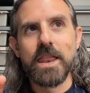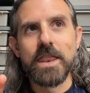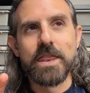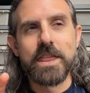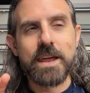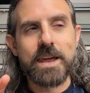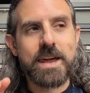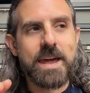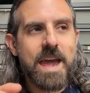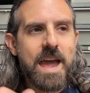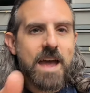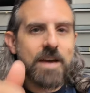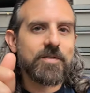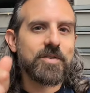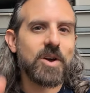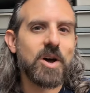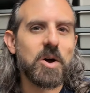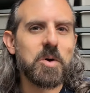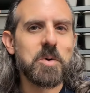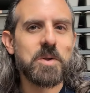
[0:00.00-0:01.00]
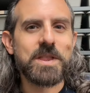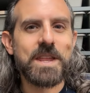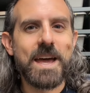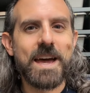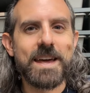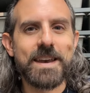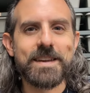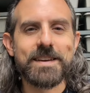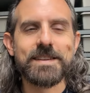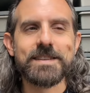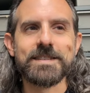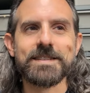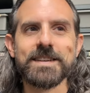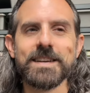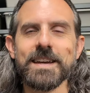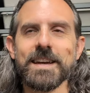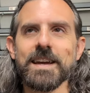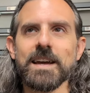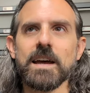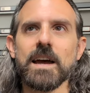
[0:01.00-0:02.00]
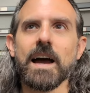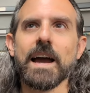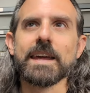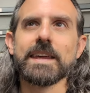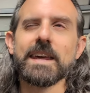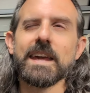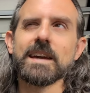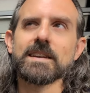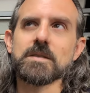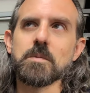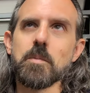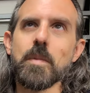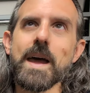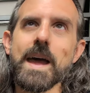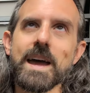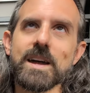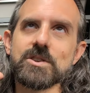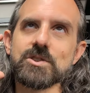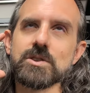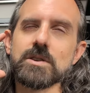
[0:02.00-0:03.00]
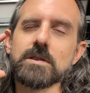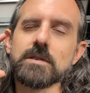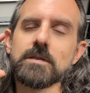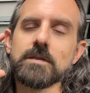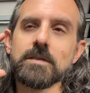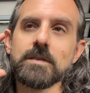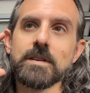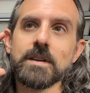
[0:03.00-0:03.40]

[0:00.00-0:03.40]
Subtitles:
The caveat with that is I can't imagine